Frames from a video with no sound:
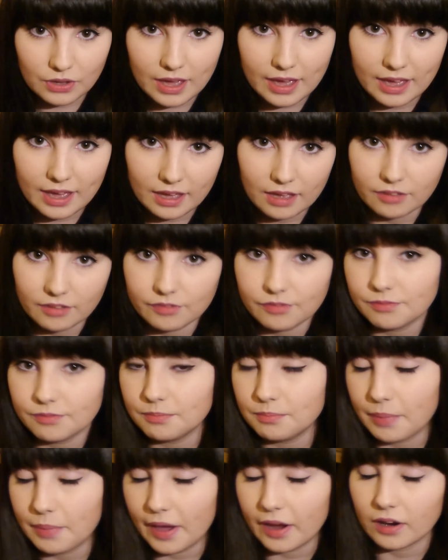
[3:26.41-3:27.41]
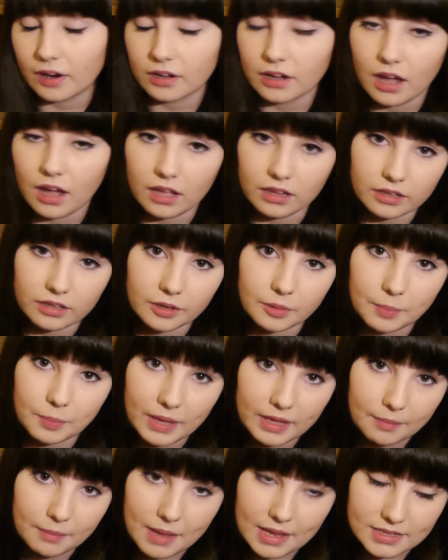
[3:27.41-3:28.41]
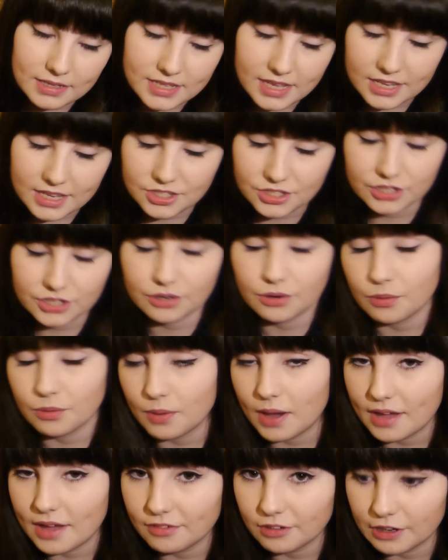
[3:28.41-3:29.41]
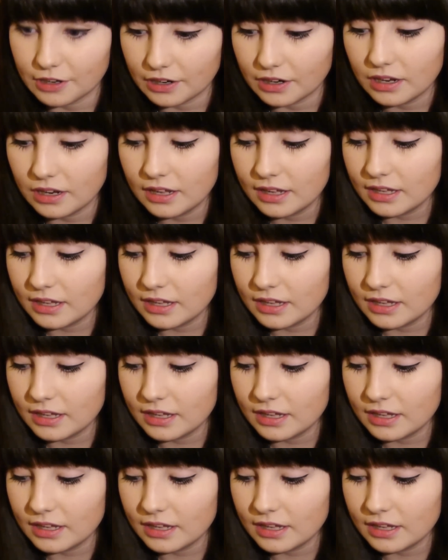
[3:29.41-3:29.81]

have better colour pigmentation or whatever.